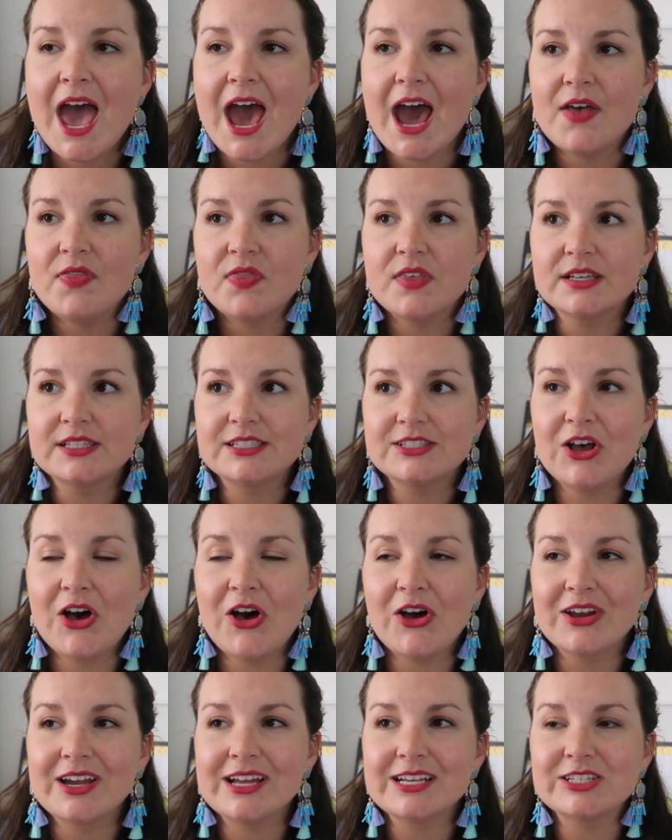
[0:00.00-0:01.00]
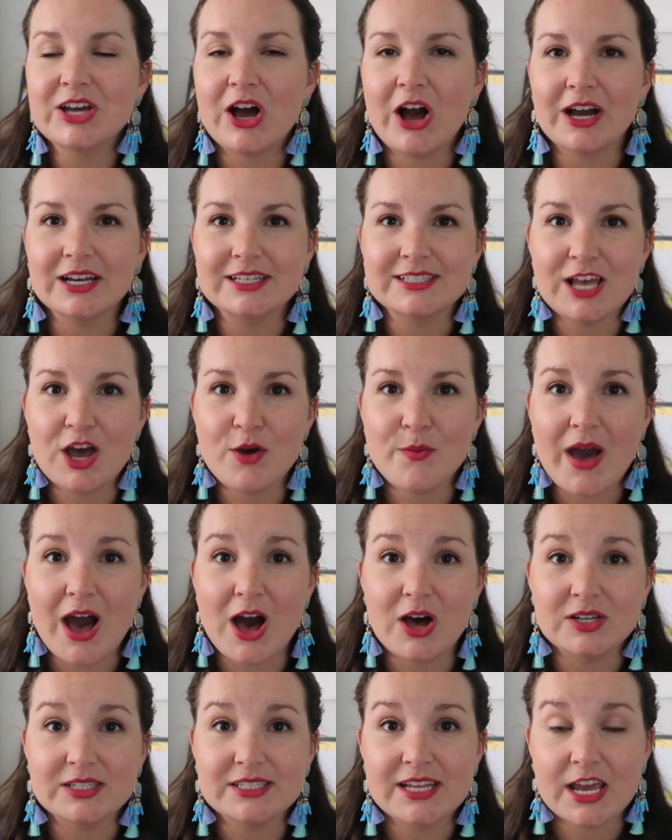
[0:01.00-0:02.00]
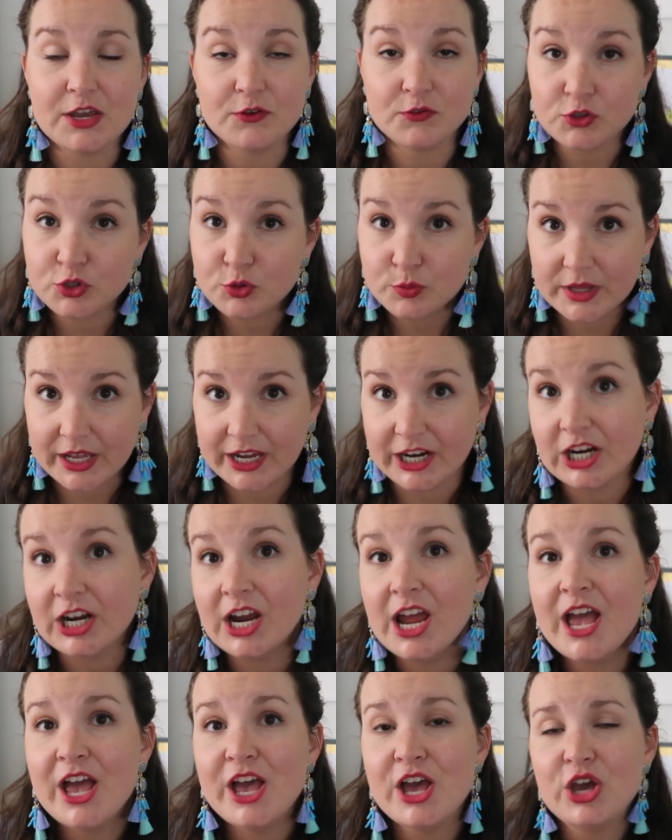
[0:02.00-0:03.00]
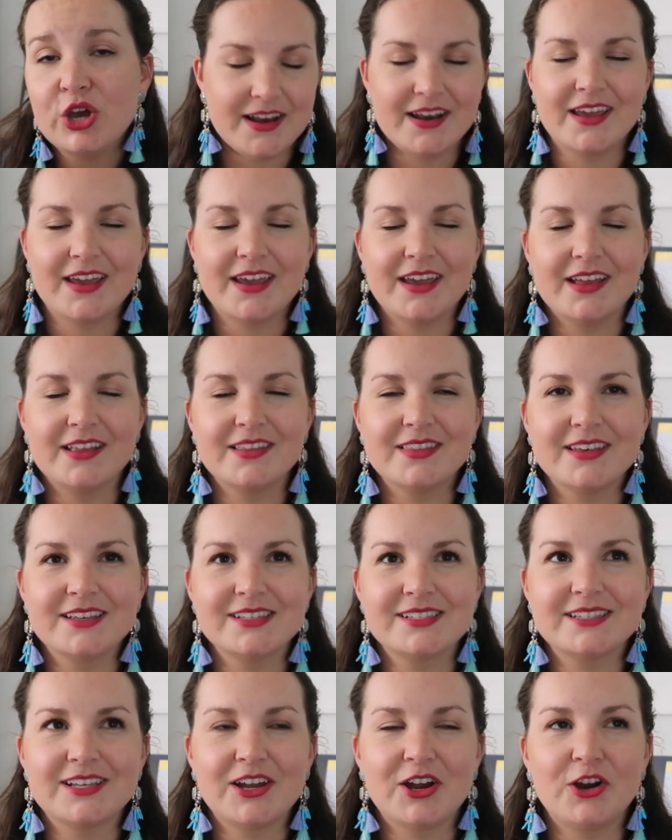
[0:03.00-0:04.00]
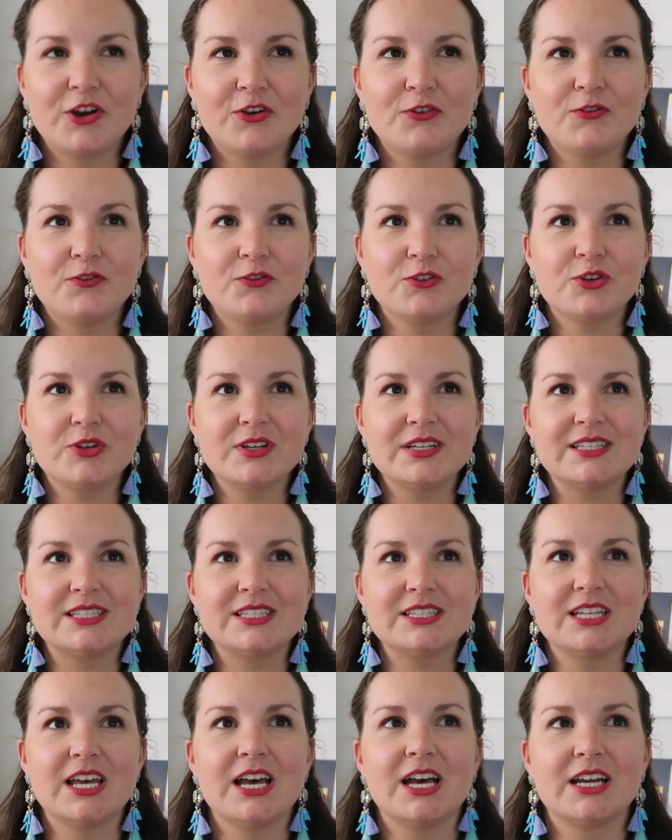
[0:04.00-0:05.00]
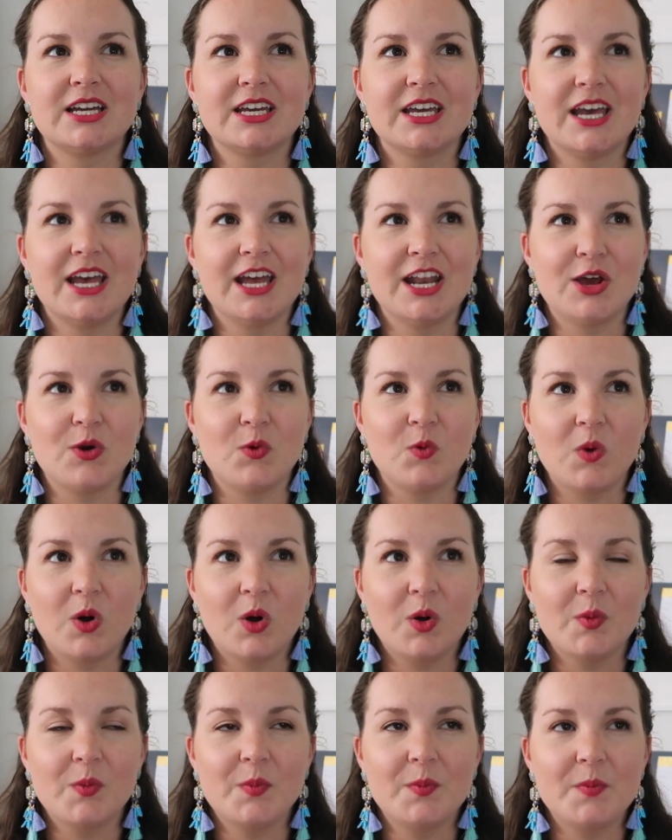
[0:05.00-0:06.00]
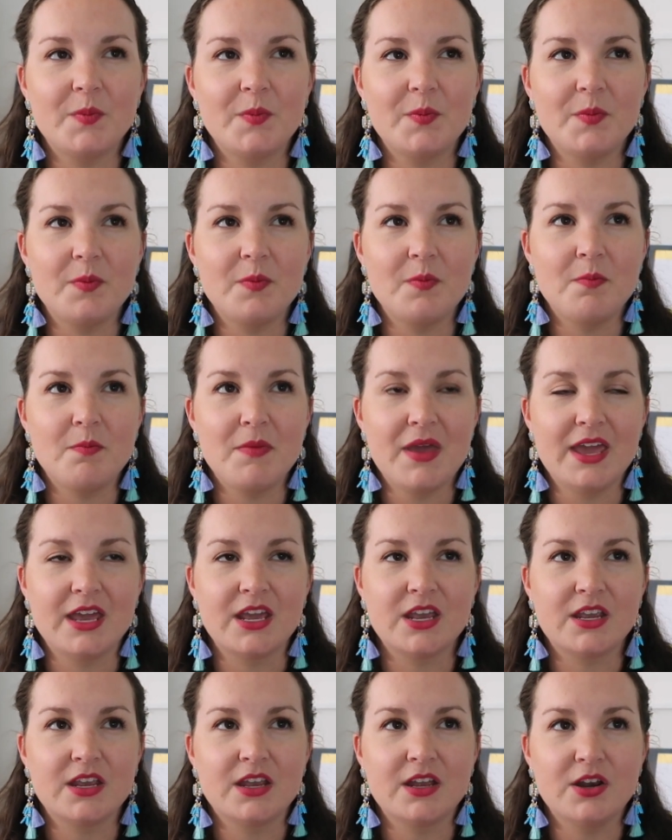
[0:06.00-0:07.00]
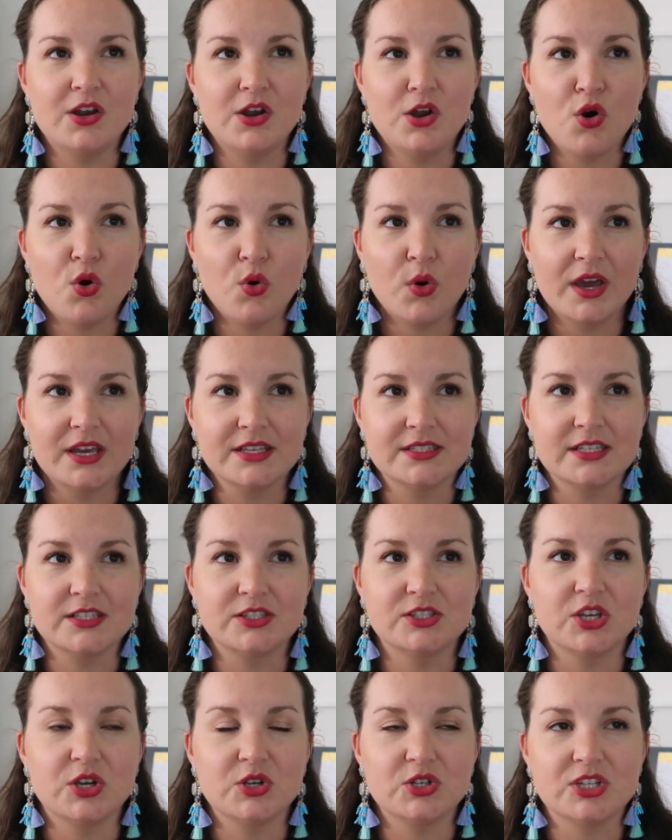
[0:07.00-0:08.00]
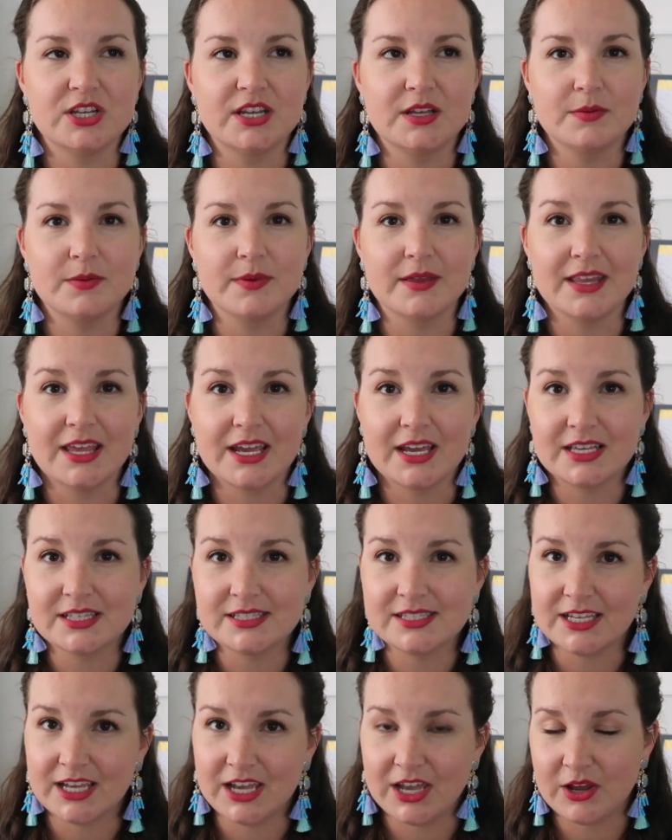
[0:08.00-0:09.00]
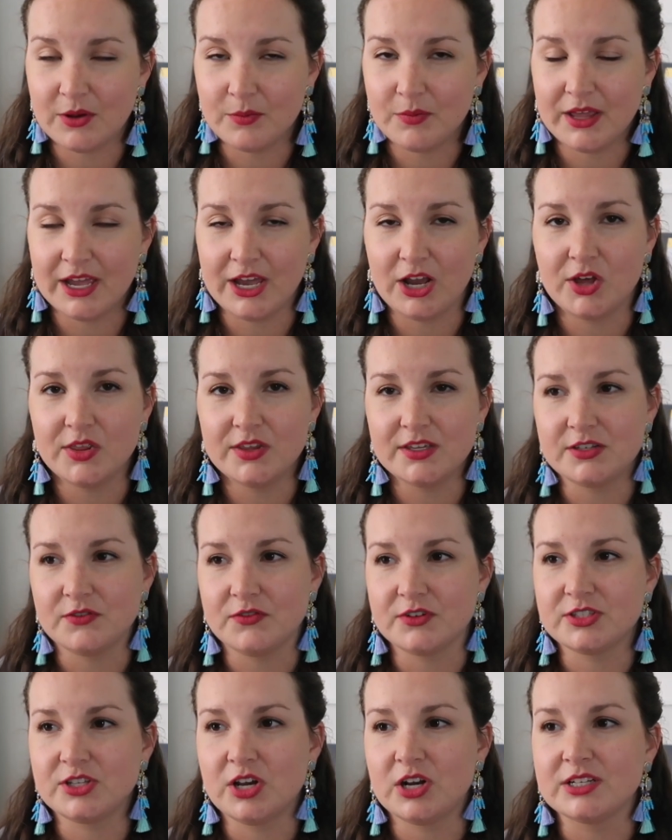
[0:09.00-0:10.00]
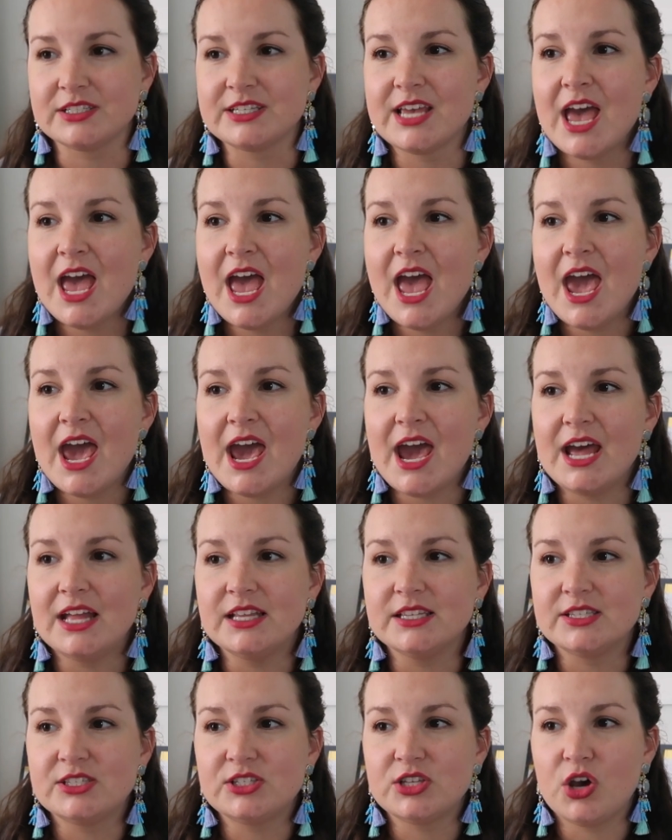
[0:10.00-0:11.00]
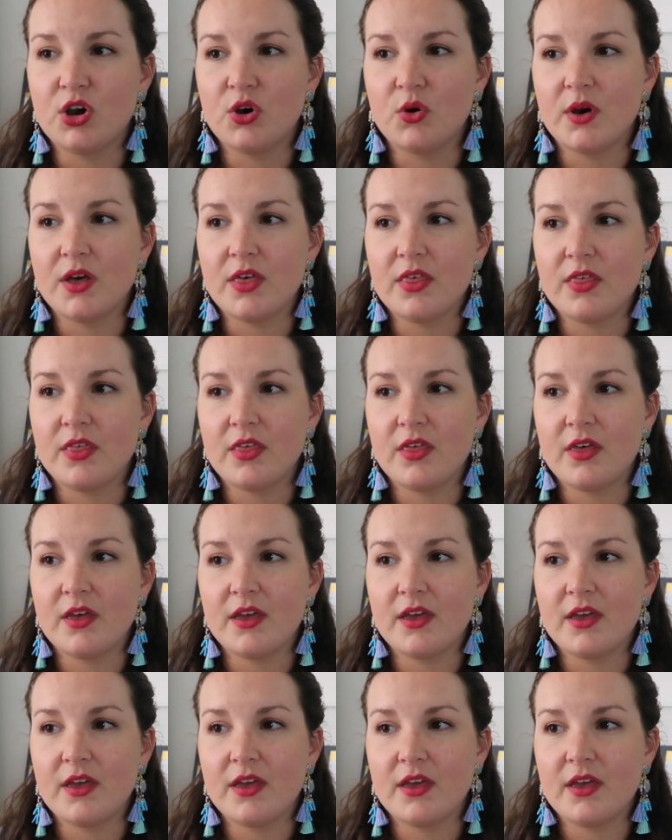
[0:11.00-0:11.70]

And this song, it talks about a flute player, and in this, her flute is stuck and it won't make noise, and so she had been like playing on these different songs, and so it